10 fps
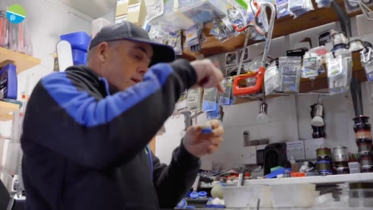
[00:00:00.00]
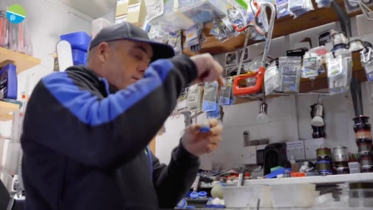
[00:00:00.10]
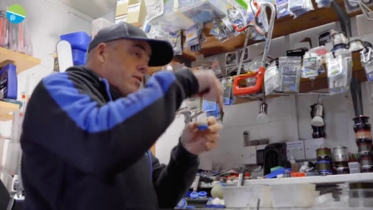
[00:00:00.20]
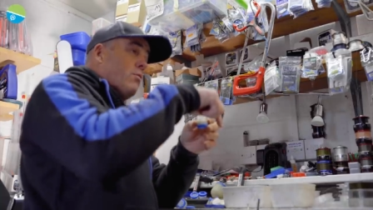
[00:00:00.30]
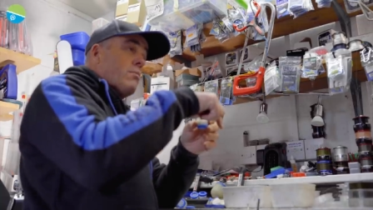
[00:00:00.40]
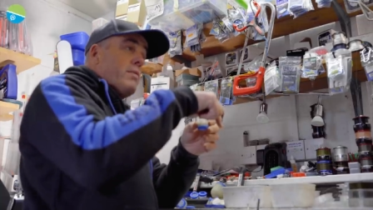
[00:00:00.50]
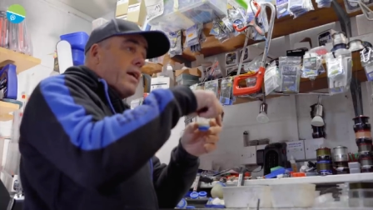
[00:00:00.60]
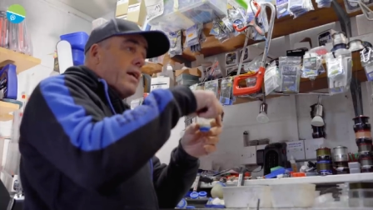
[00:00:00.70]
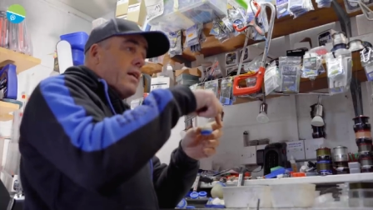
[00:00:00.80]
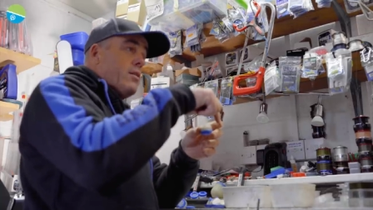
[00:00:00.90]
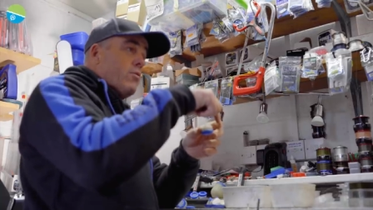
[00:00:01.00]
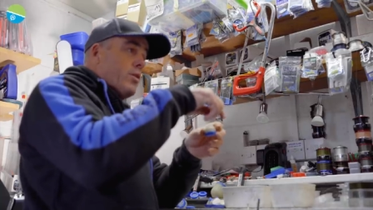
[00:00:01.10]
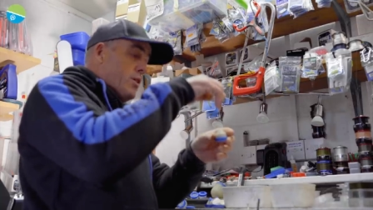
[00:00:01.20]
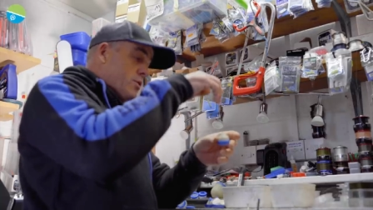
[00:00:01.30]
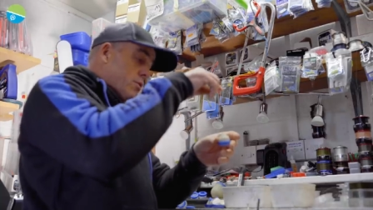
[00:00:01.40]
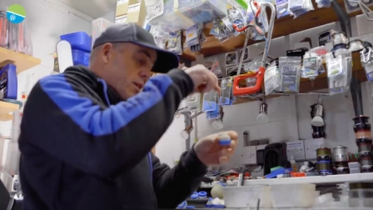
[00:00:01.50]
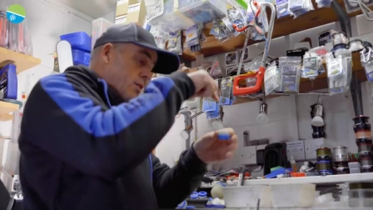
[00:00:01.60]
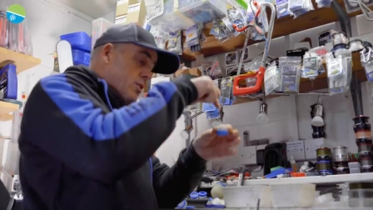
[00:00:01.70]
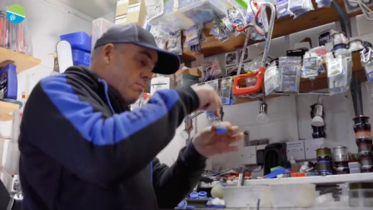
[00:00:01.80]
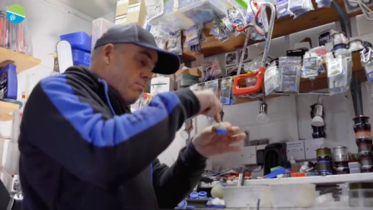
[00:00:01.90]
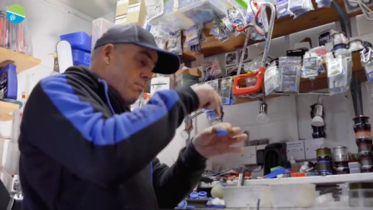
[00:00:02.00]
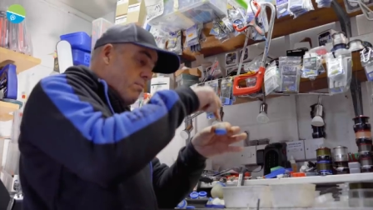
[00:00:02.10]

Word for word: And if you don't want to make any noise, you can actually